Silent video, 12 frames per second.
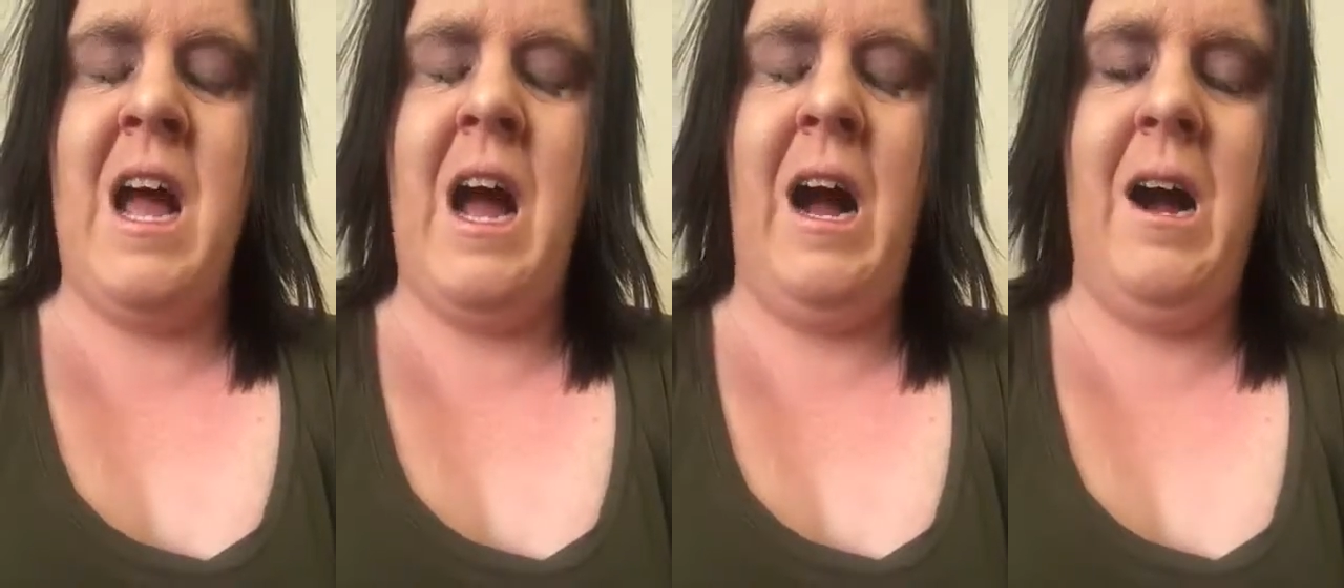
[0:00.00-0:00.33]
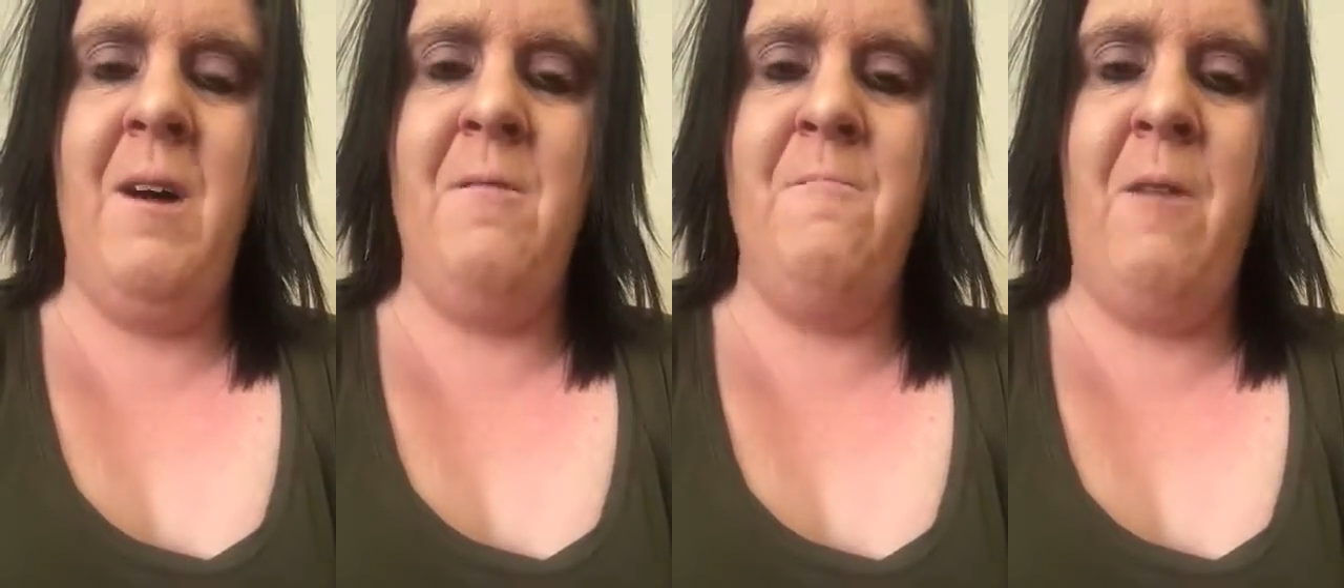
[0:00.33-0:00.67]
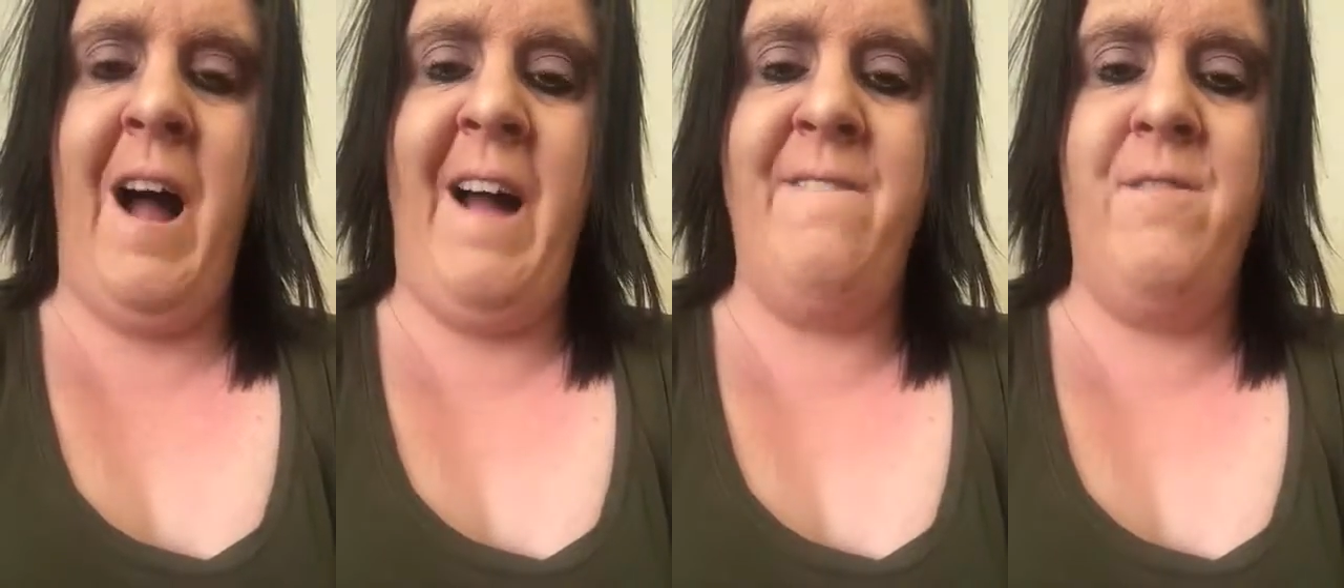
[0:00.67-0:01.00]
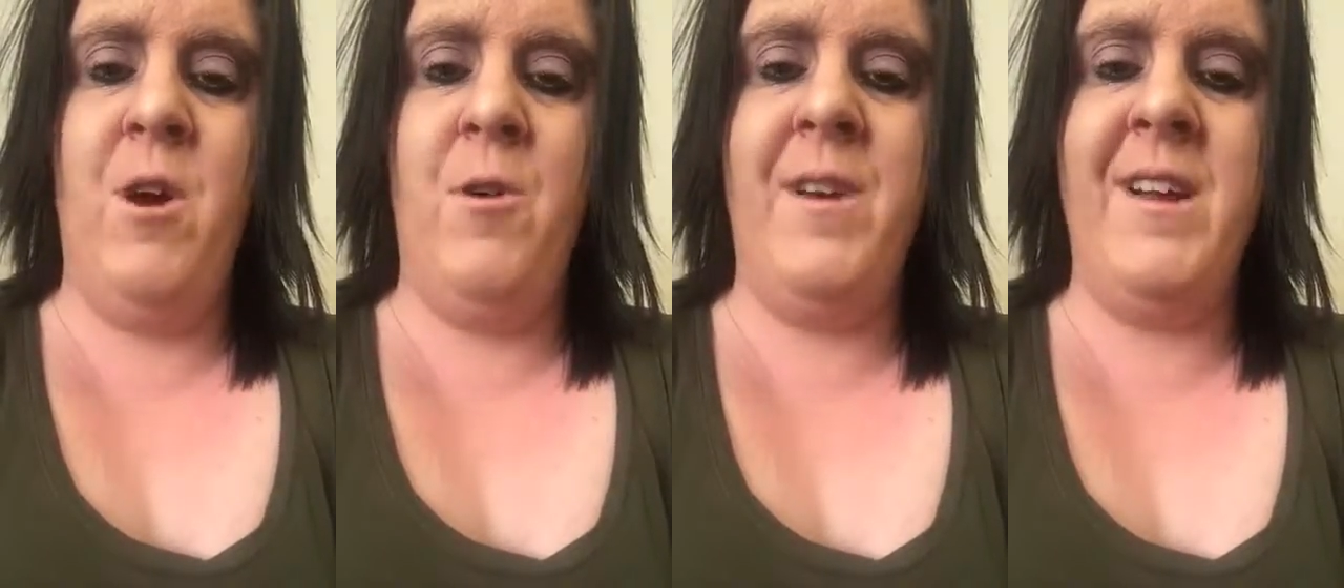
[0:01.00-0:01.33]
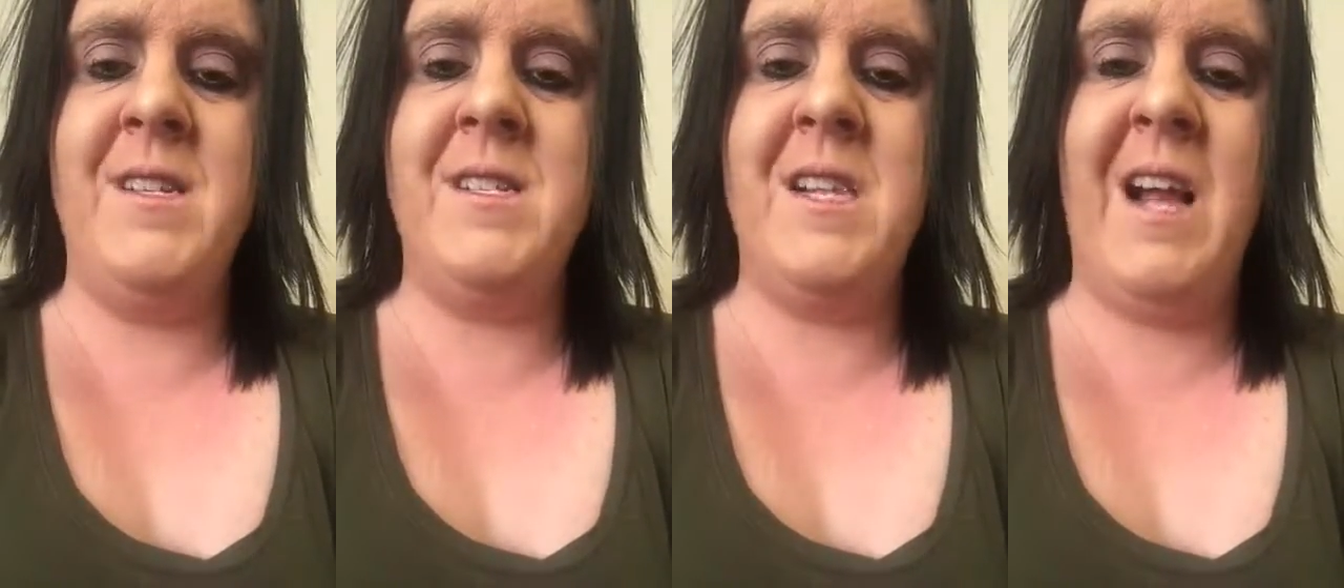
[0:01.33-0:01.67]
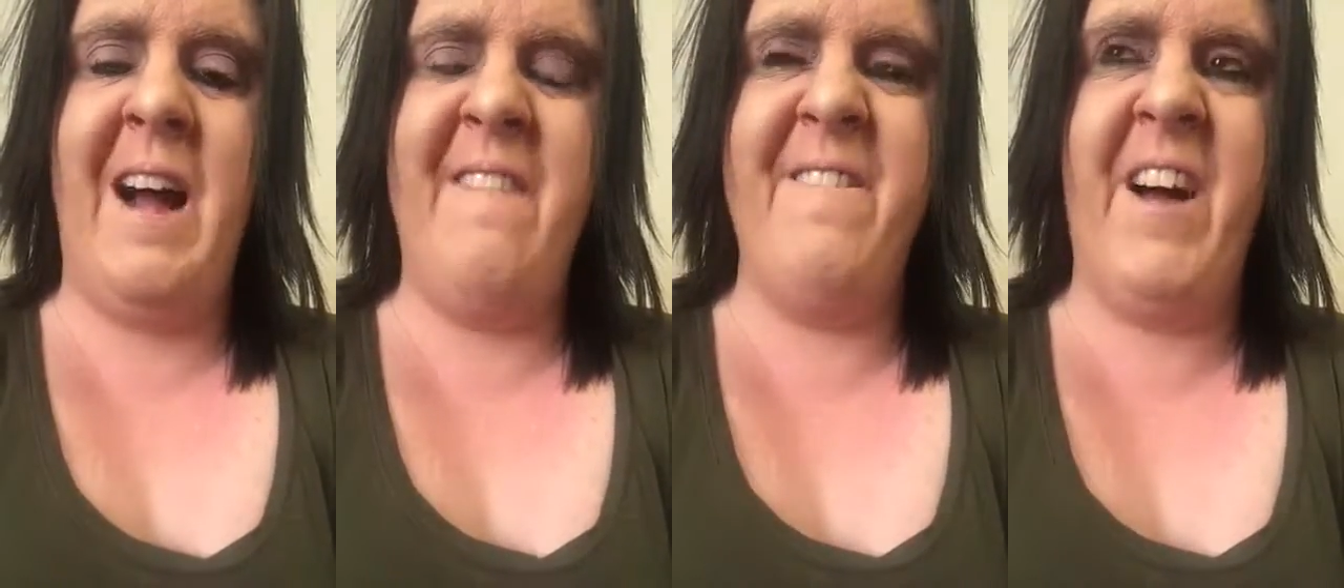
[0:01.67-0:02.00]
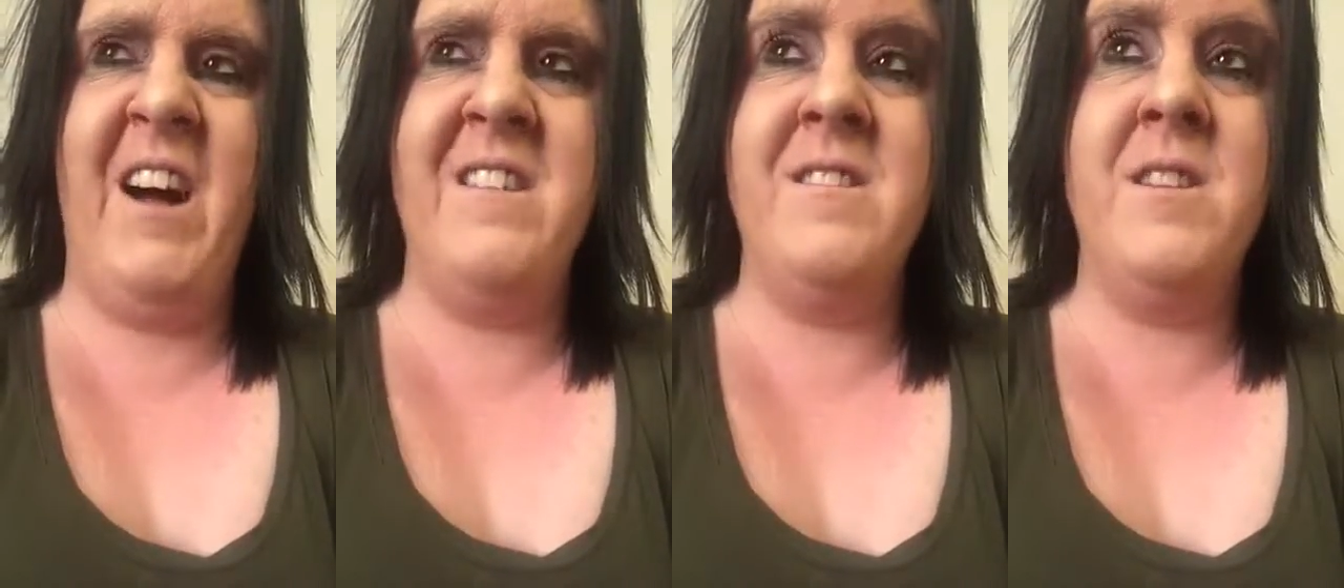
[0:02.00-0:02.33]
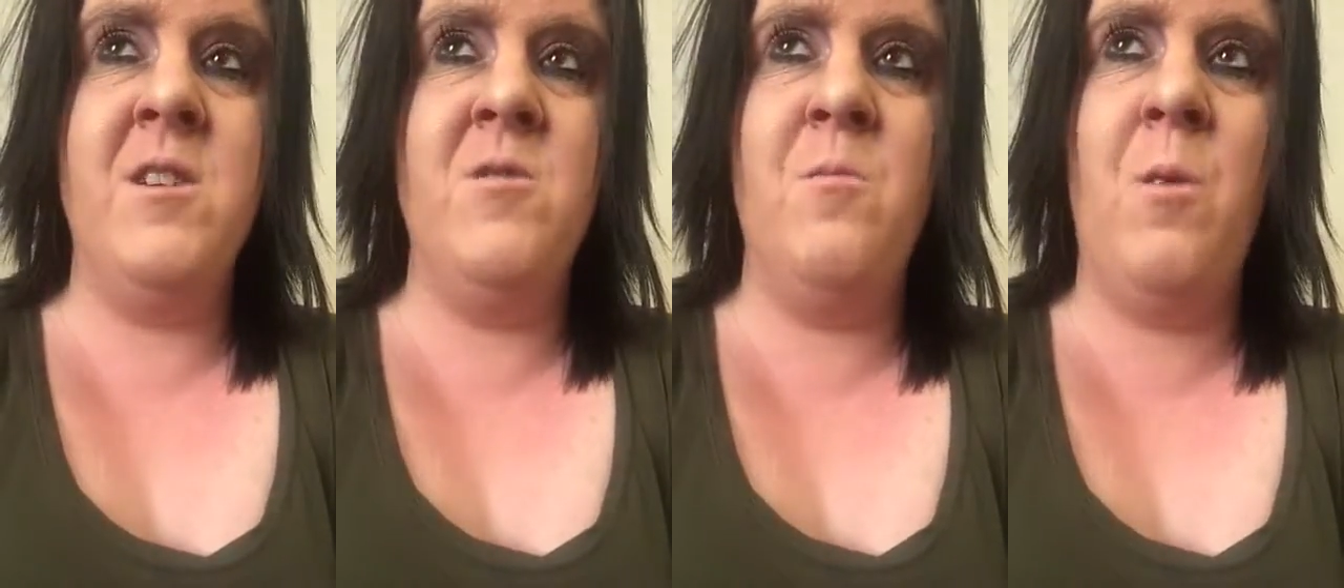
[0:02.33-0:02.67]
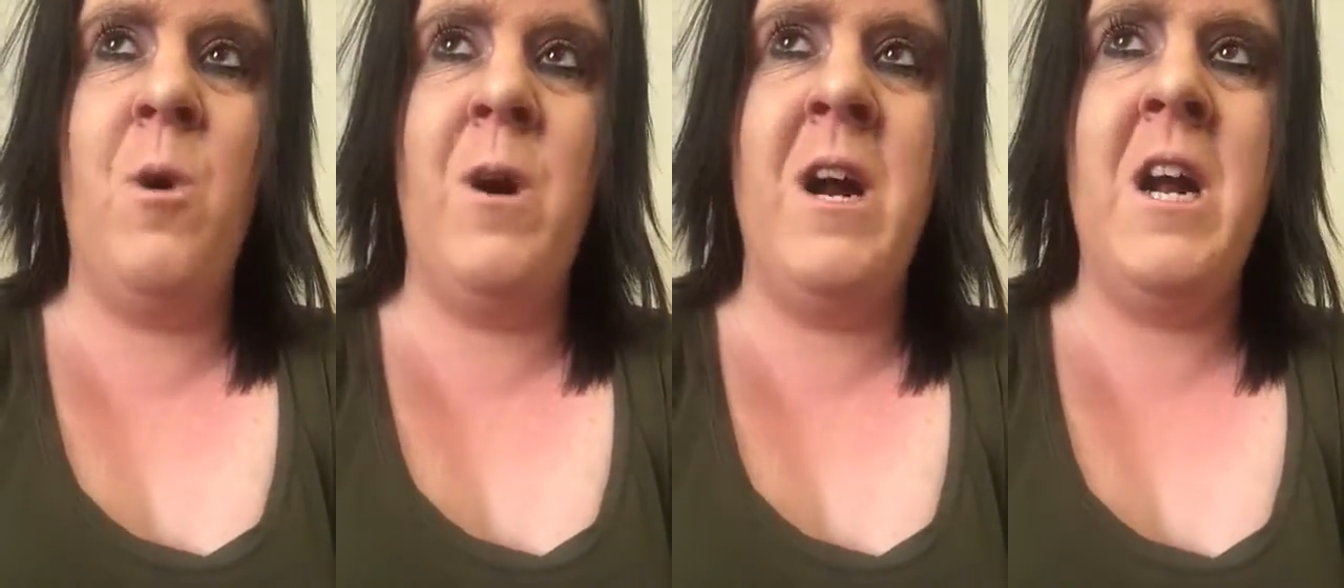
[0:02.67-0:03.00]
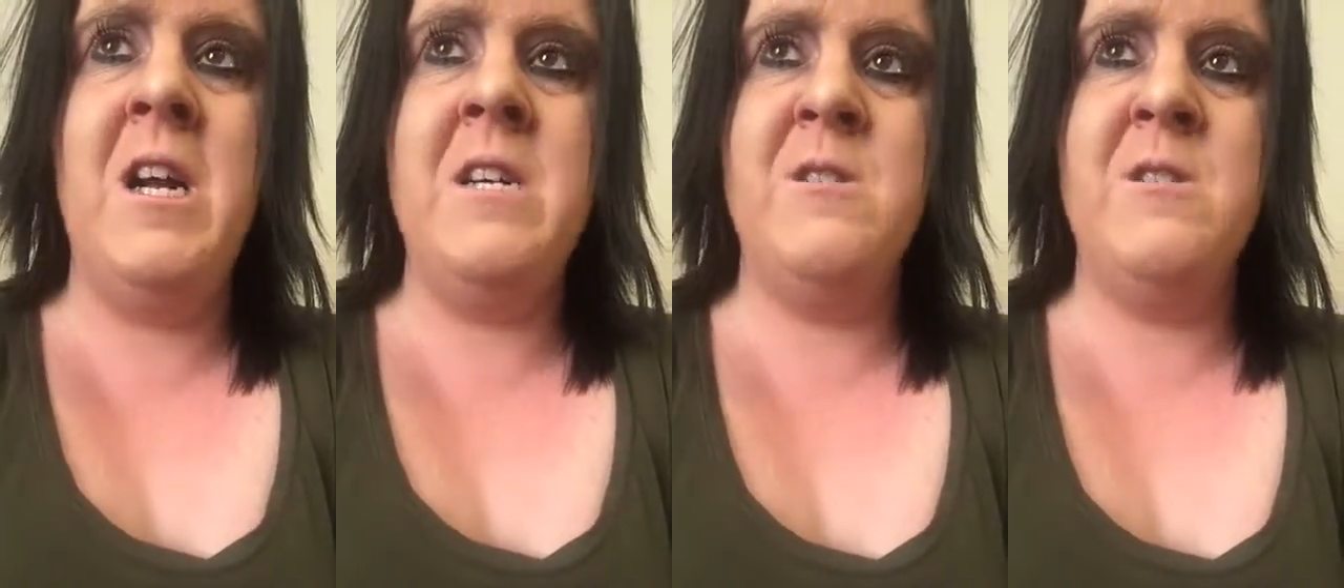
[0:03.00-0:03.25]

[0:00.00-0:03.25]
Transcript: Um, I've noticed I've gotten two more,